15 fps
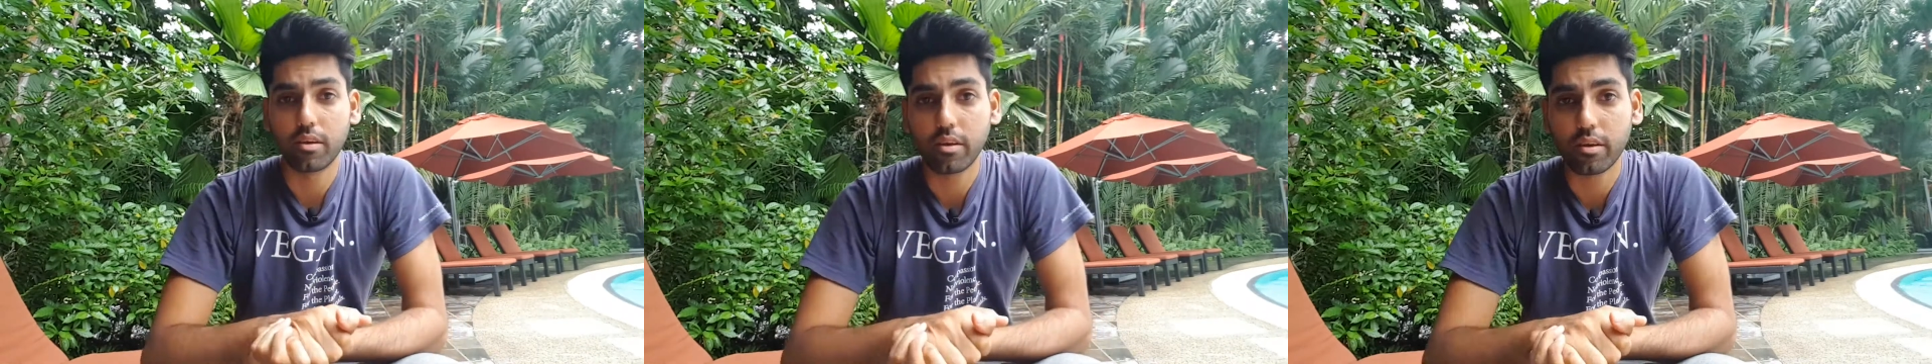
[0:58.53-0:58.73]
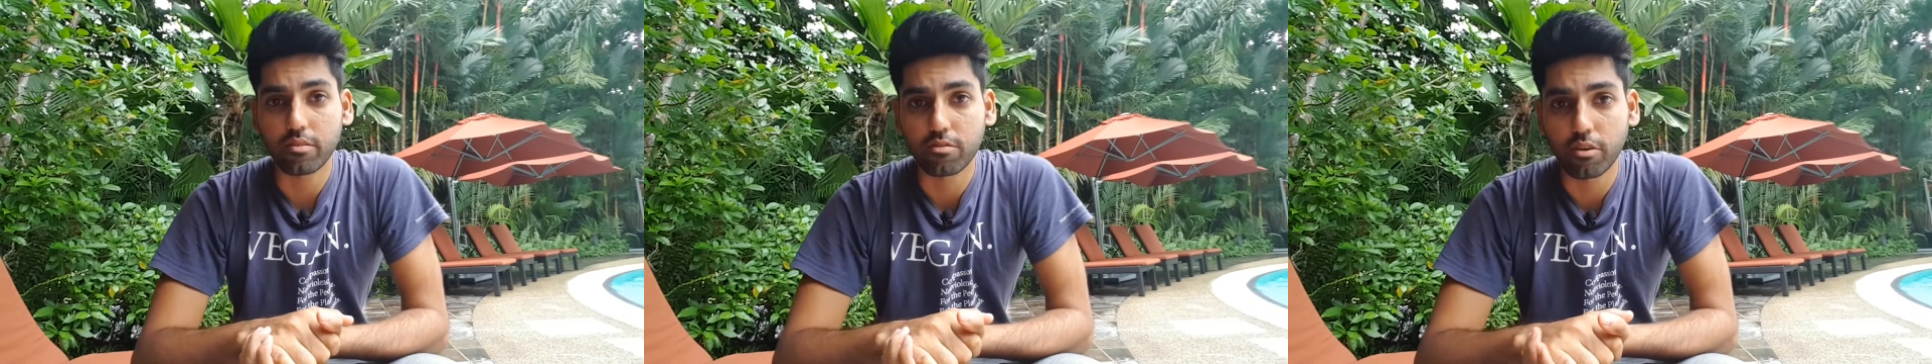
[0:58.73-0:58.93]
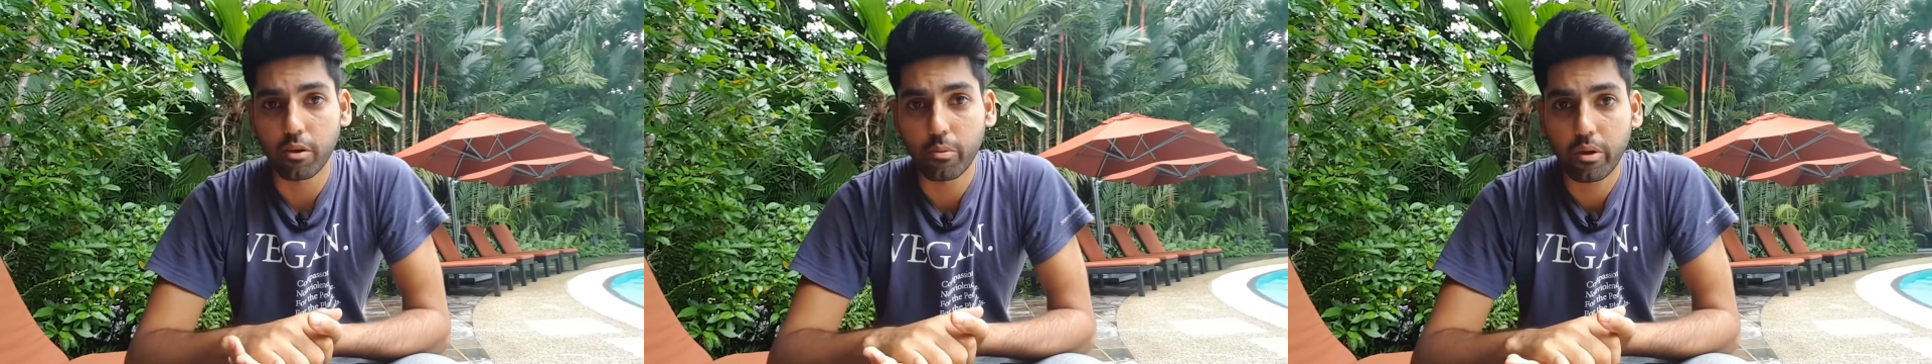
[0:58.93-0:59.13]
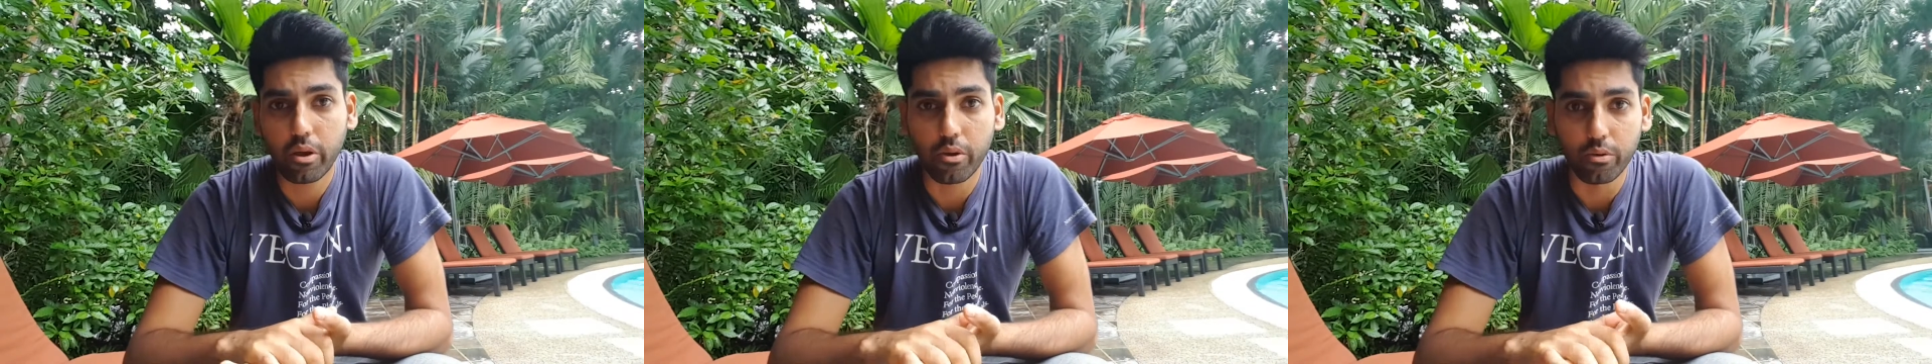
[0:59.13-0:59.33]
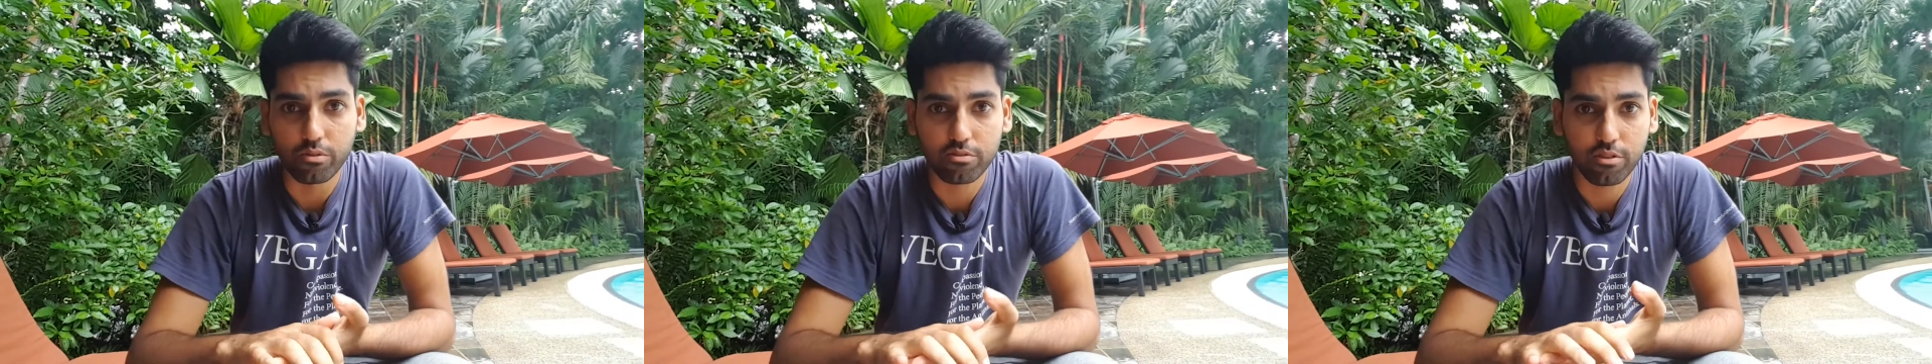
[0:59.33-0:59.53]
yeah, so here we
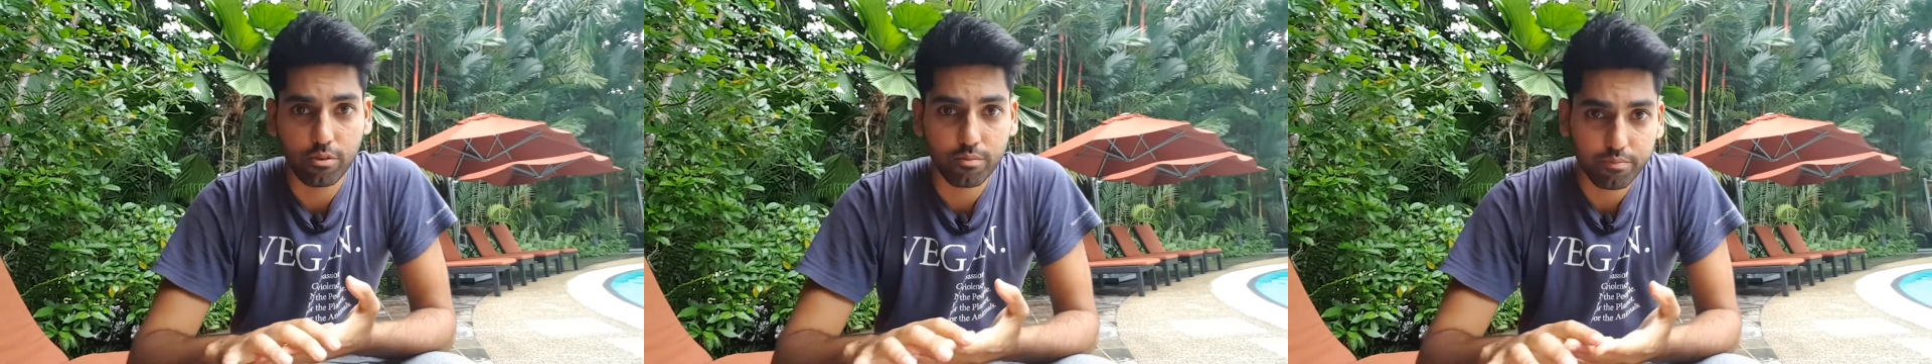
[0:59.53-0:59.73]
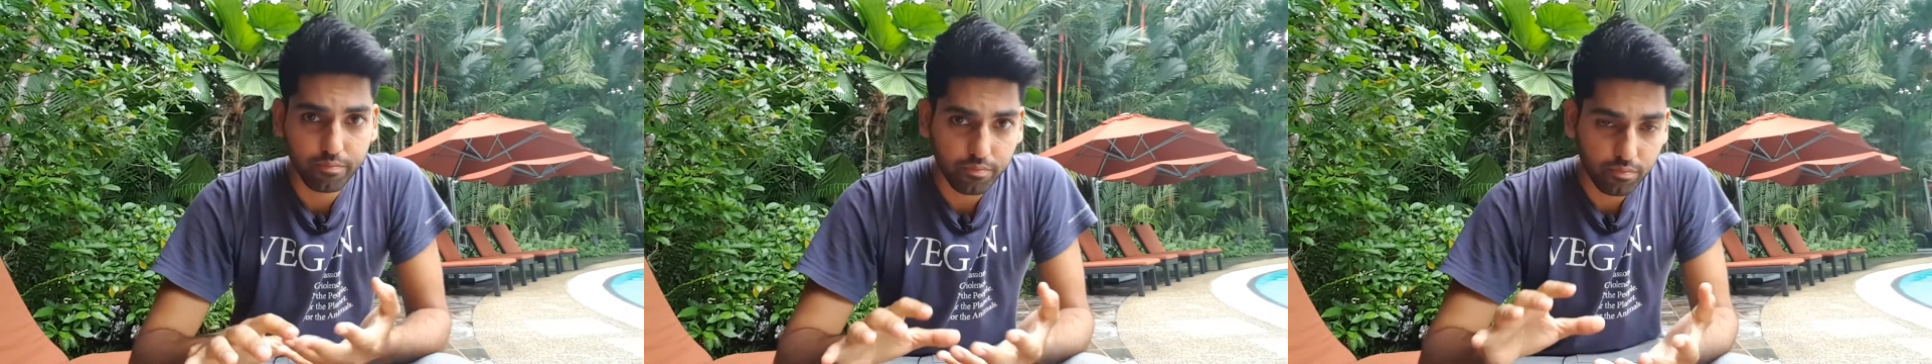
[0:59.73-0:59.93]
go. So